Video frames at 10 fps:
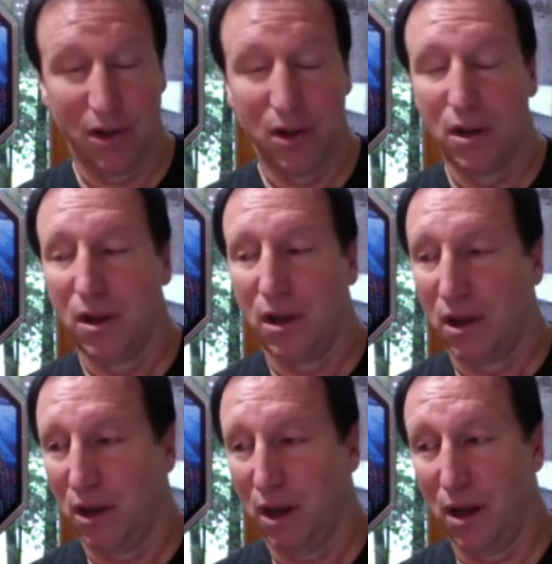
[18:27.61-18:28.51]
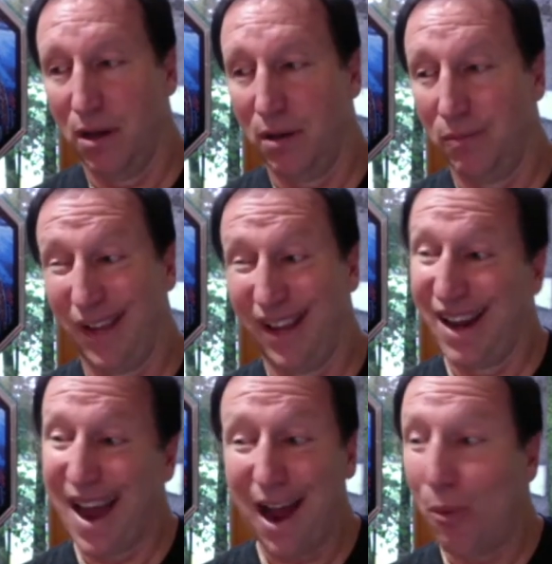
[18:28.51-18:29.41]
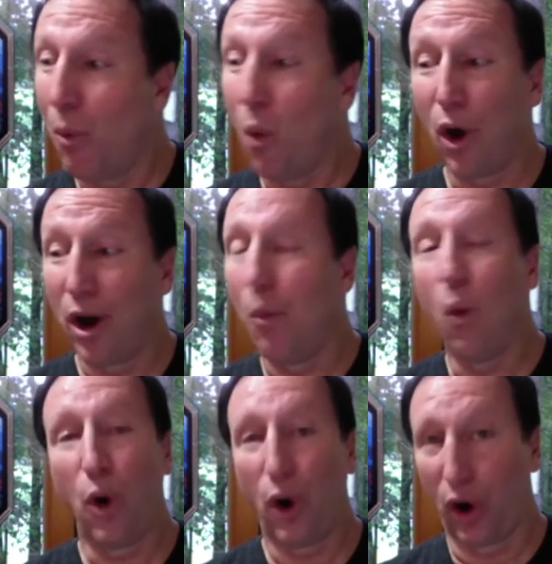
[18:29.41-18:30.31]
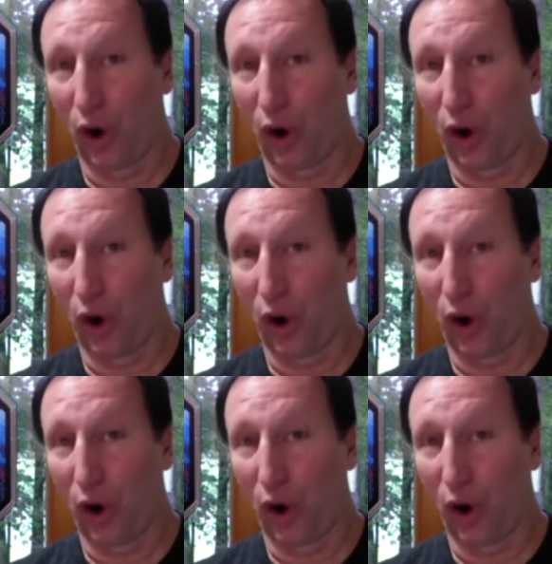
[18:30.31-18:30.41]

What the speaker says: and now more and more